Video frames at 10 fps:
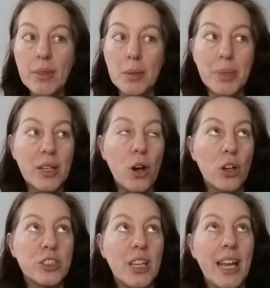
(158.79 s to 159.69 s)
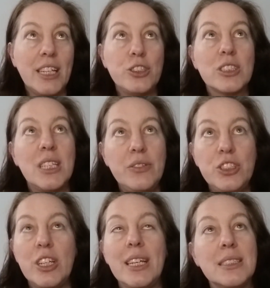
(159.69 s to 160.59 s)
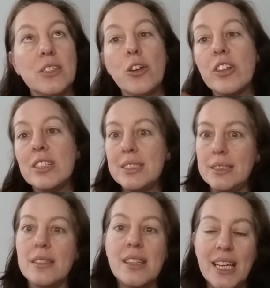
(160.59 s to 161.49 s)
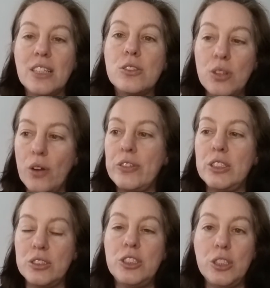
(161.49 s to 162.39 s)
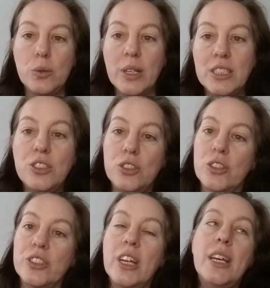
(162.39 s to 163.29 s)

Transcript: because it just gives you, it's another thing off your to-do list done,